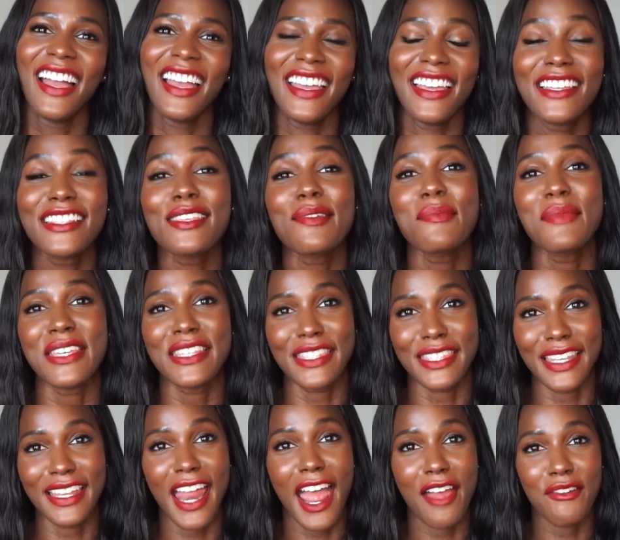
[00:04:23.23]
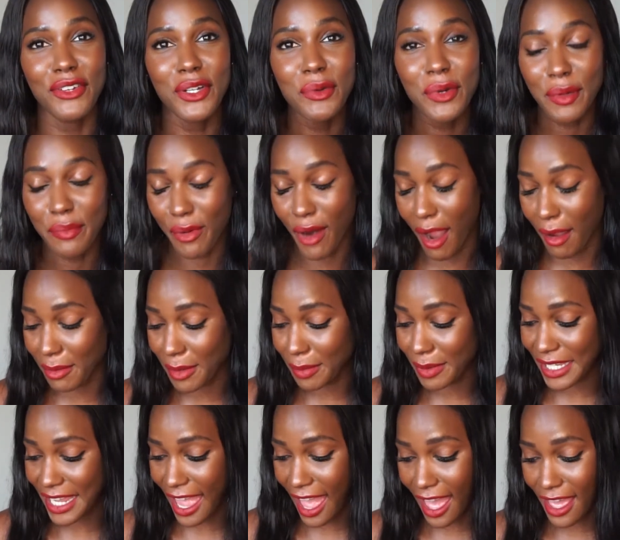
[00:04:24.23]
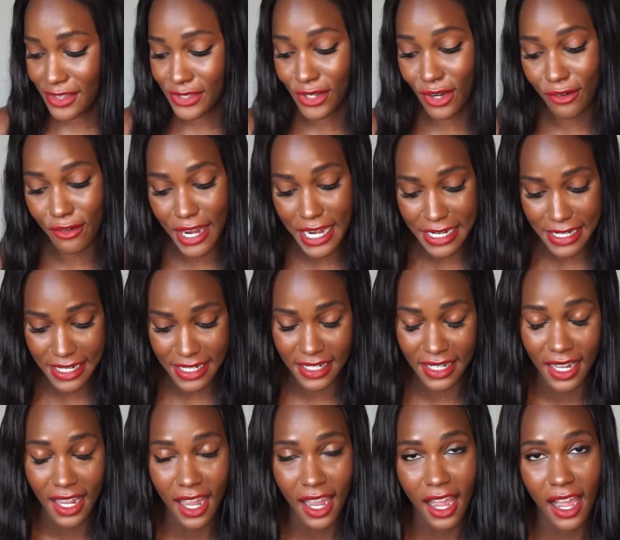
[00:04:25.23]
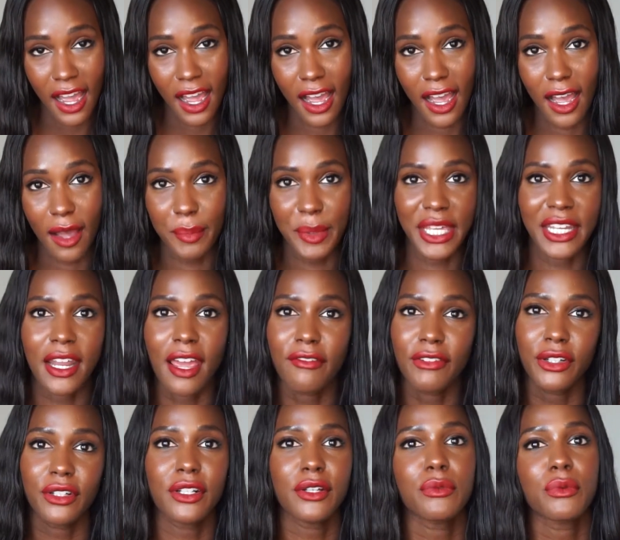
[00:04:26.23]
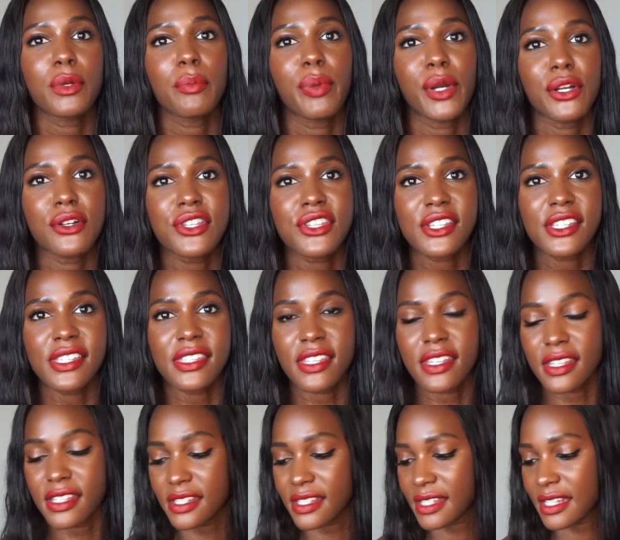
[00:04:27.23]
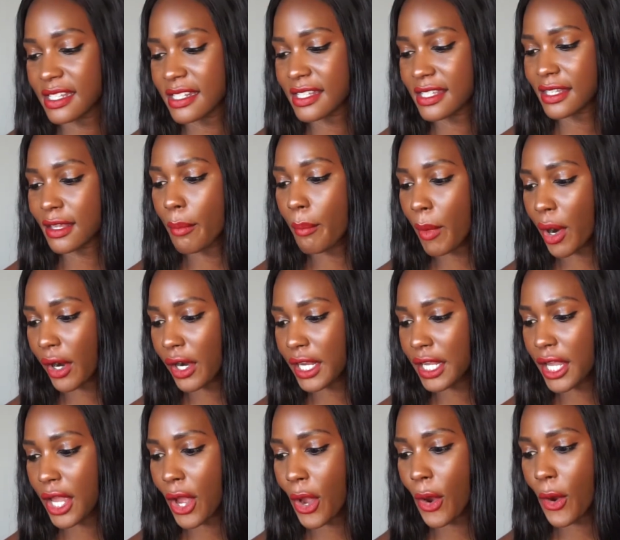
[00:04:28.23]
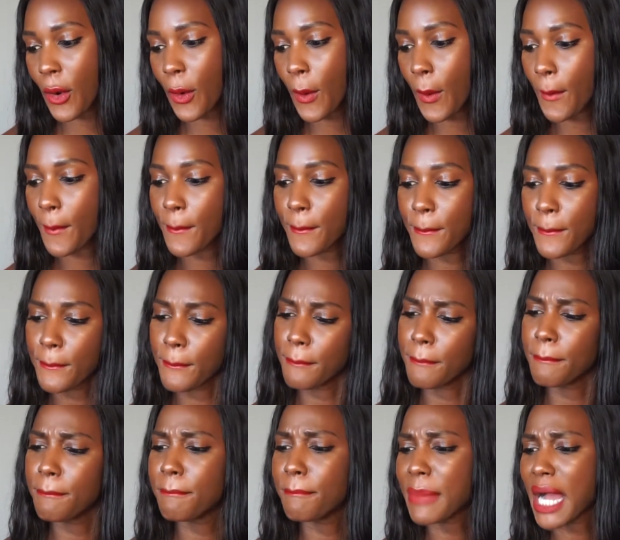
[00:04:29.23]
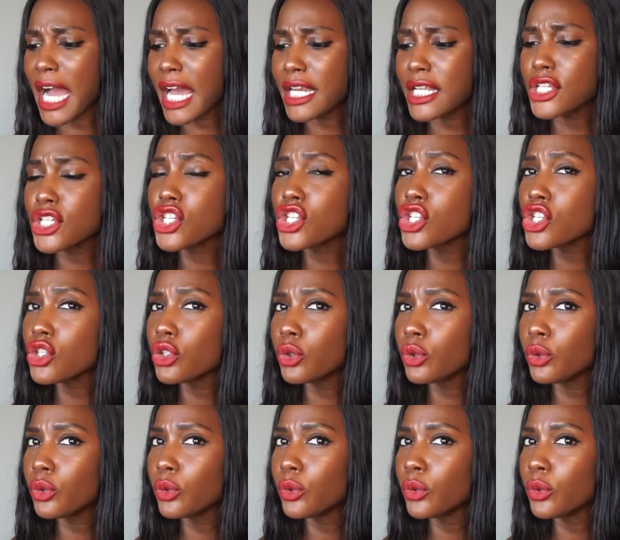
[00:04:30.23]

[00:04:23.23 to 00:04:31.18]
is a mist that everyone probably has already. And I've already repurchased this. It's the Mario Badescu.